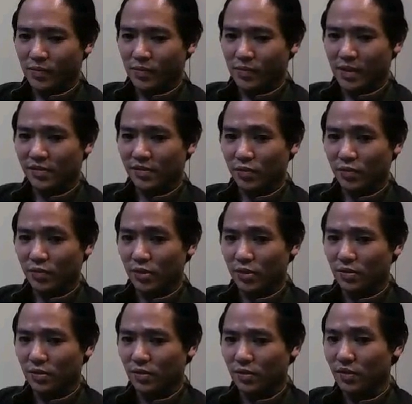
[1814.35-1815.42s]
This
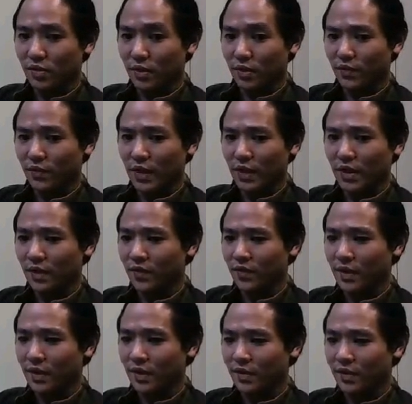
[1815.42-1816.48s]
will also convey
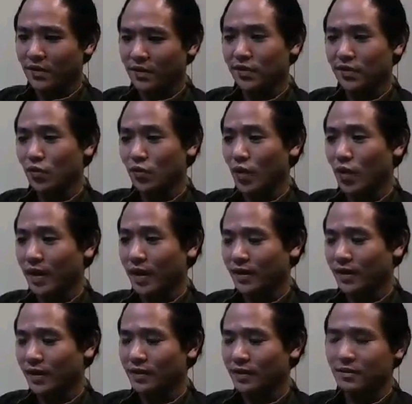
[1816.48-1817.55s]
confidence. This is
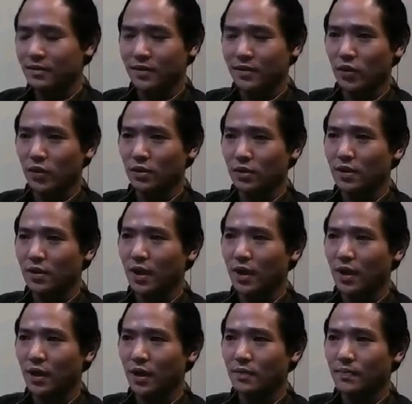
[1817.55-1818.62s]
why if you look
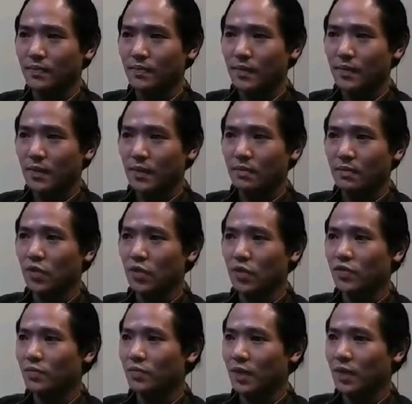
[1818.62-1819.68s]
at
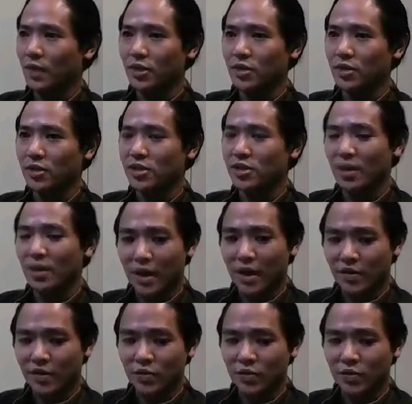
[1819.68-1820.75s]
books by John
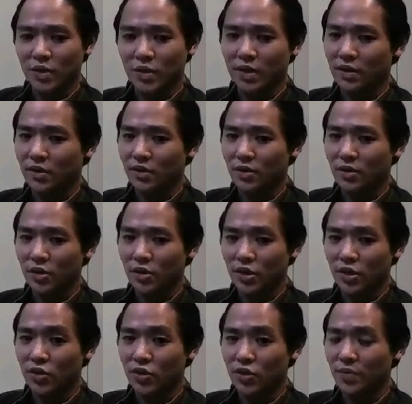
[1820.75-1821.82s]
Maxwell and other
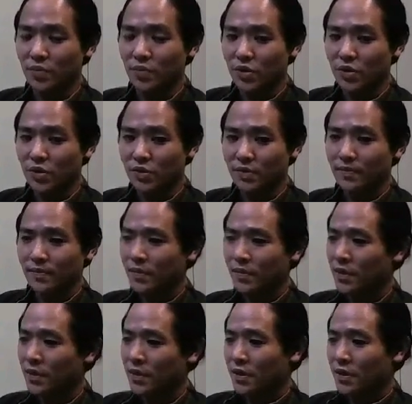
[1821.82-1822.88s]
leadership books,
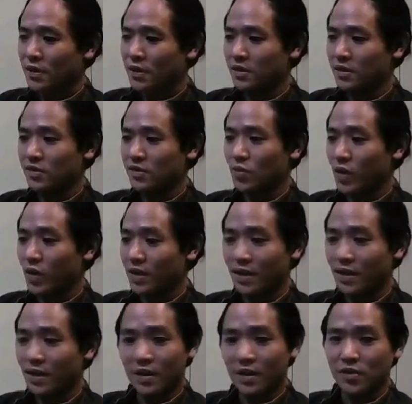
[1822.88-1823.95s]
this is why
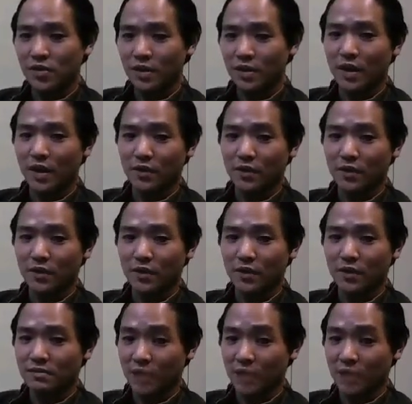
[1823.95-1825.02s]
they use a lot of
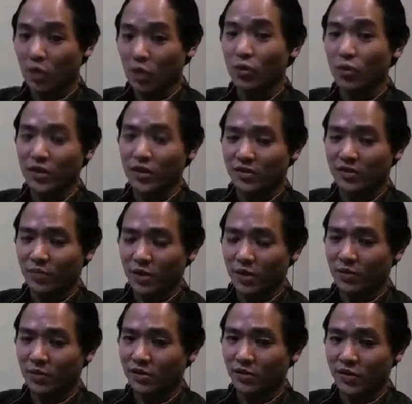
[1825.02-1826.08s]
these, they always
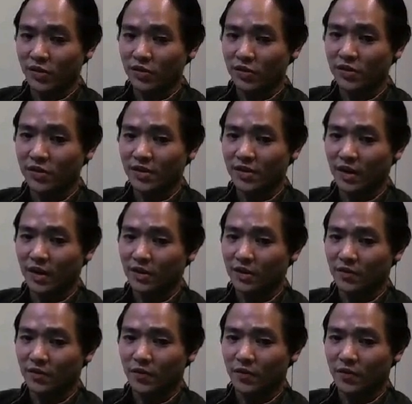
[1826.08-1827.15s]
pretty much use these kinds
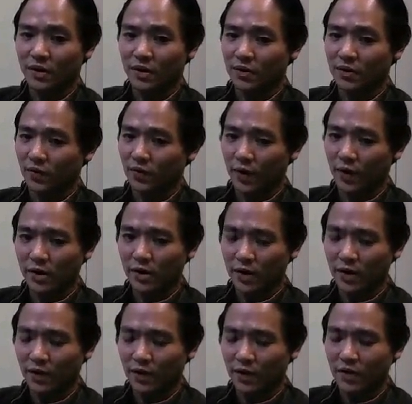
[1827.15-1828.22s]
of font, very
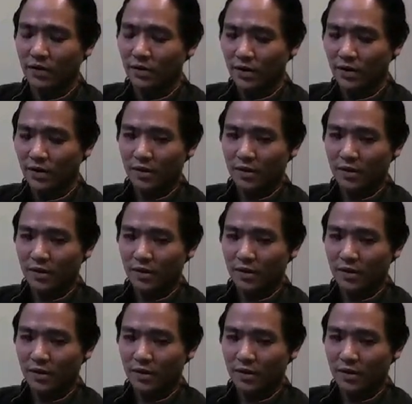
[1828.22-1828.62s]
heavy,